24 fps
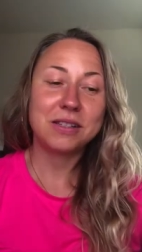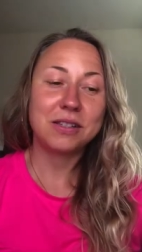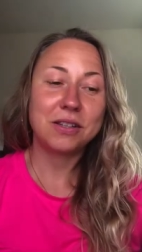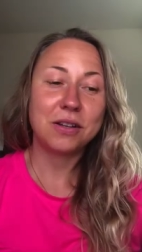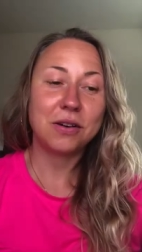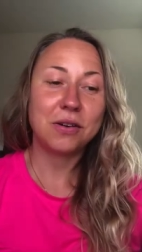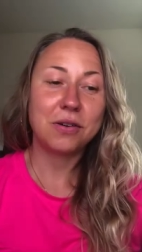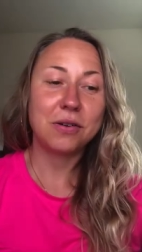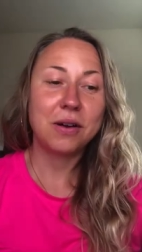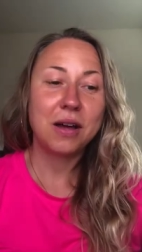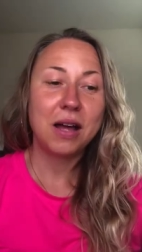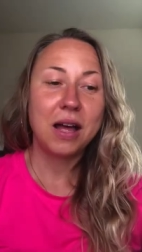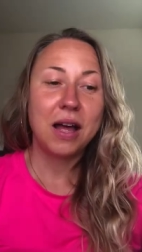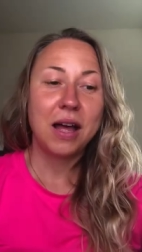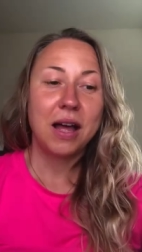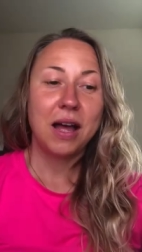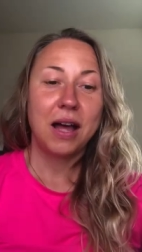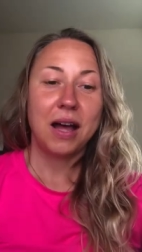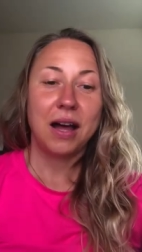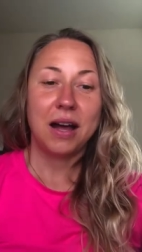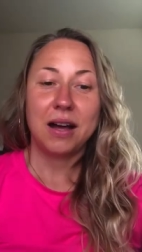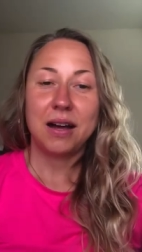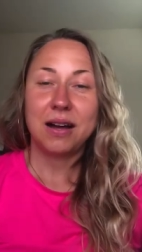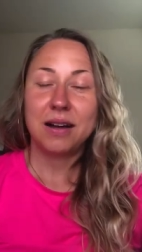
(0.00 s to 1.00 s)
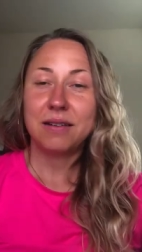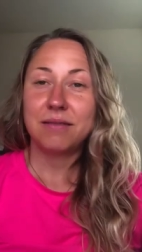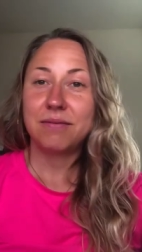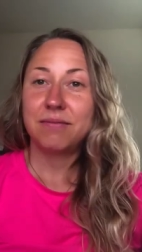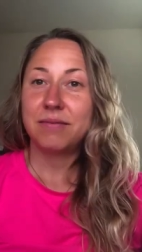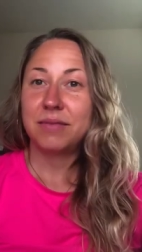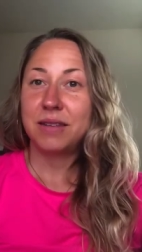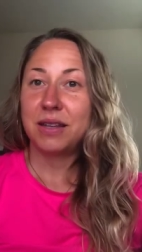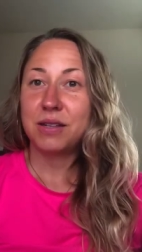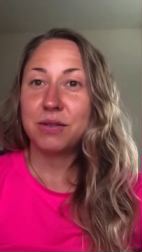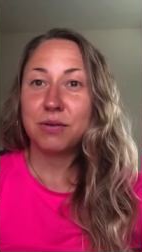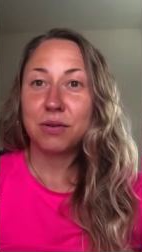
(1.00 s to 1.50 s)
So uh,
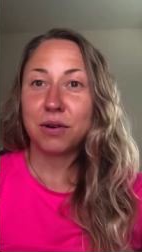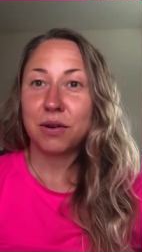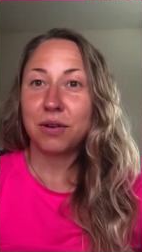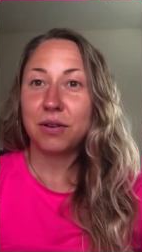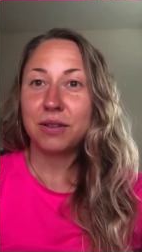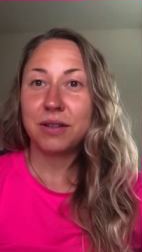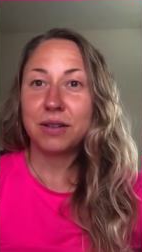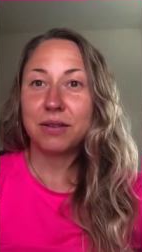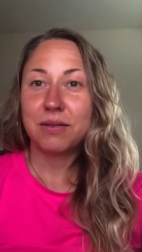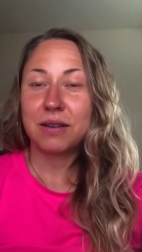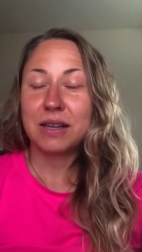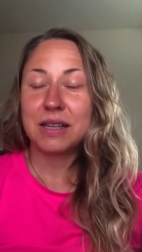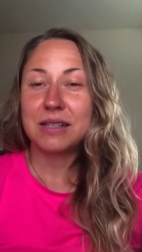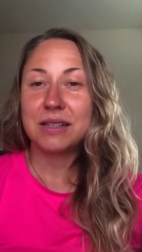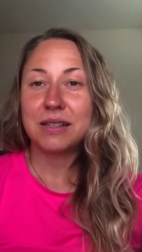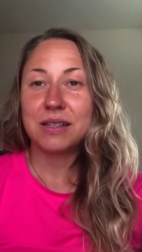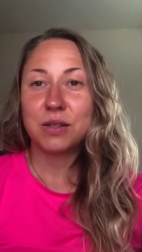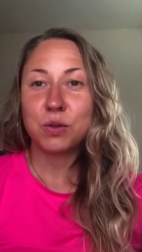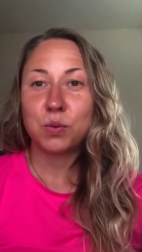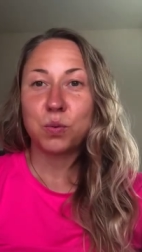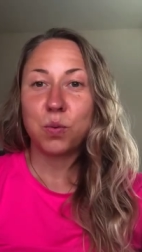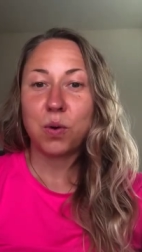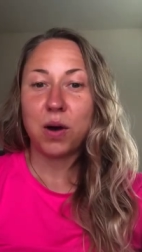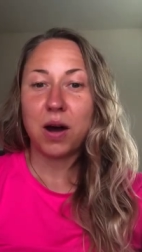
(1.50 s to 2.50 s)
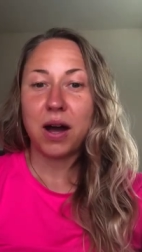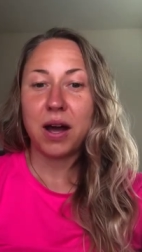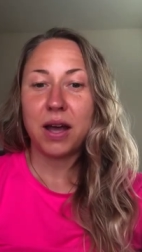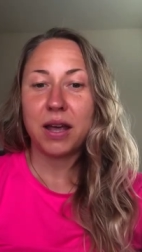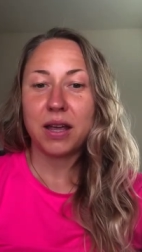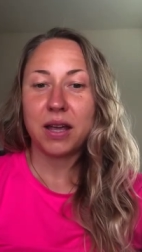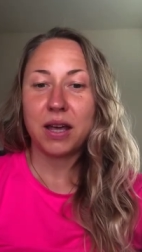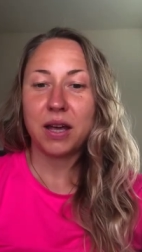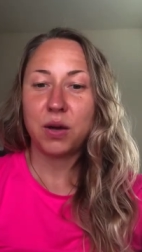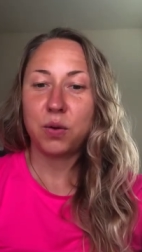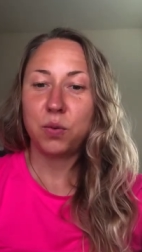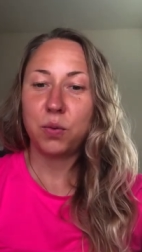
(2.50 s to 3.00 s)
these are all the reasons
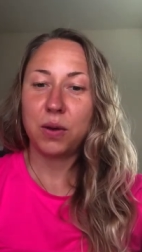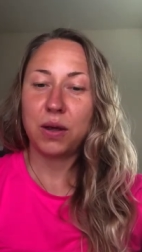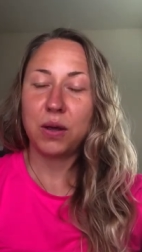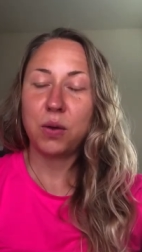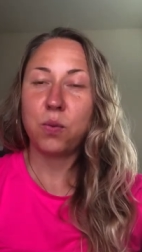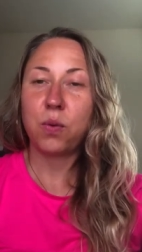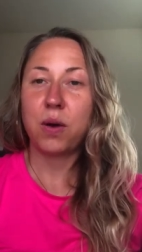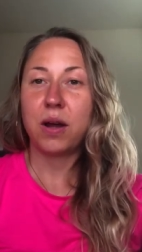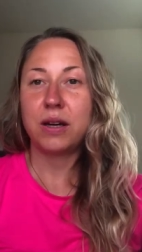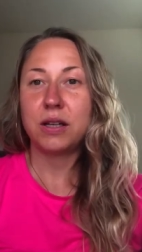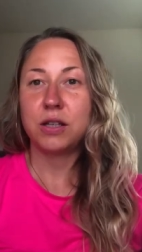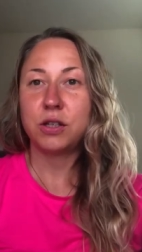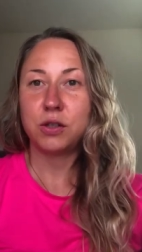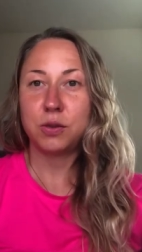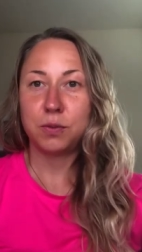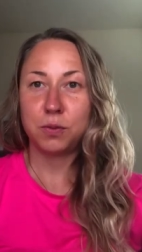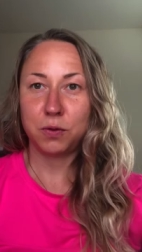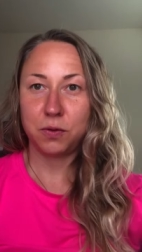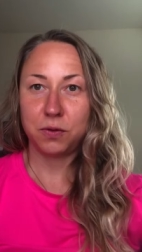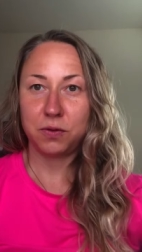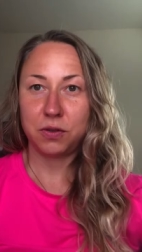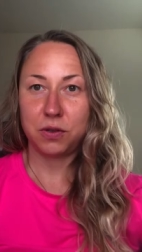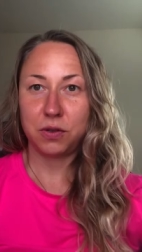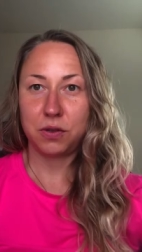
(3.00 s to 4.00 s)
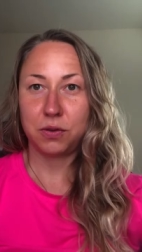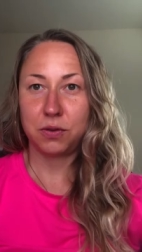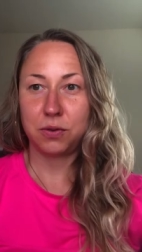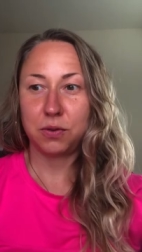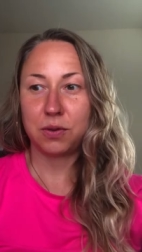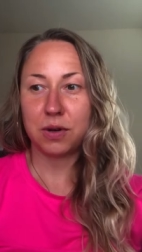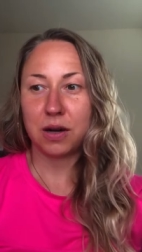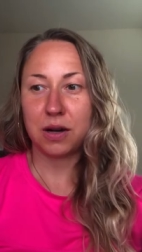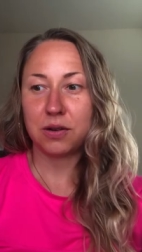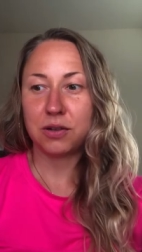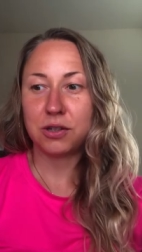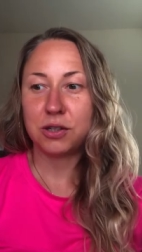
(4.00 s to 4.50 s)
why we wanted to move
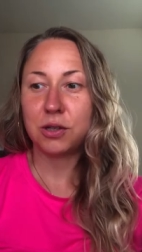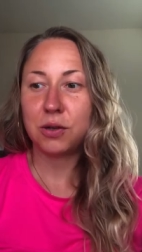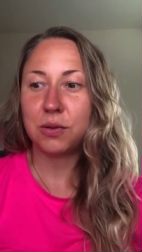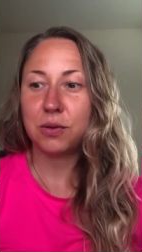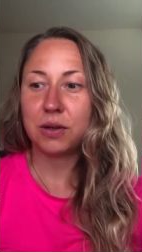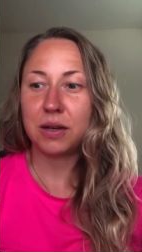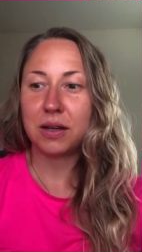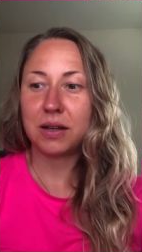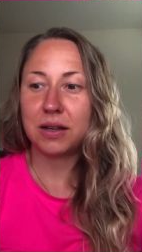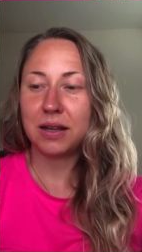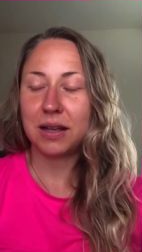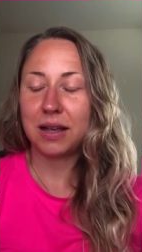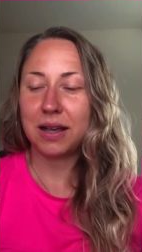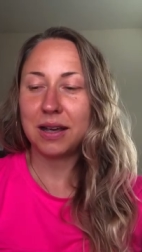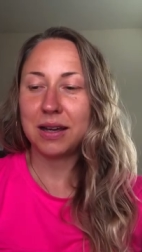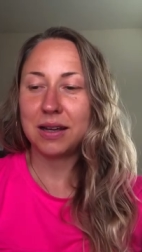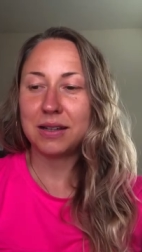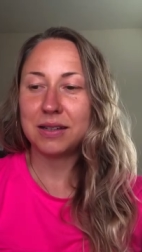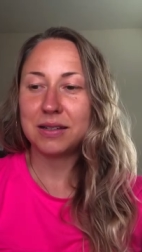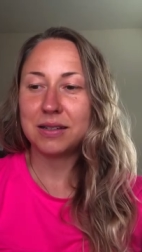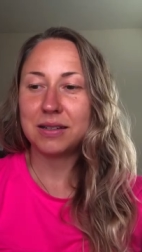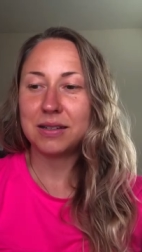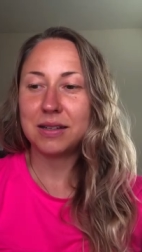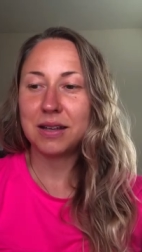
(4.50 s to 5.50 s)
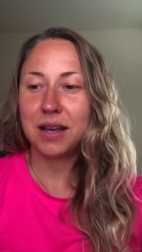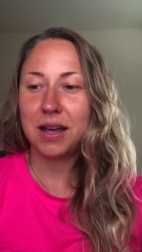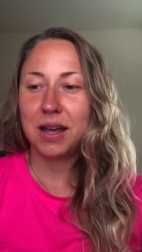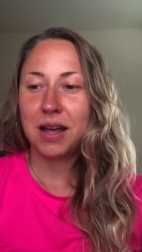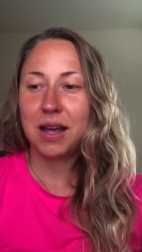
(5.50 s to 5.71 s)
to Arizona. And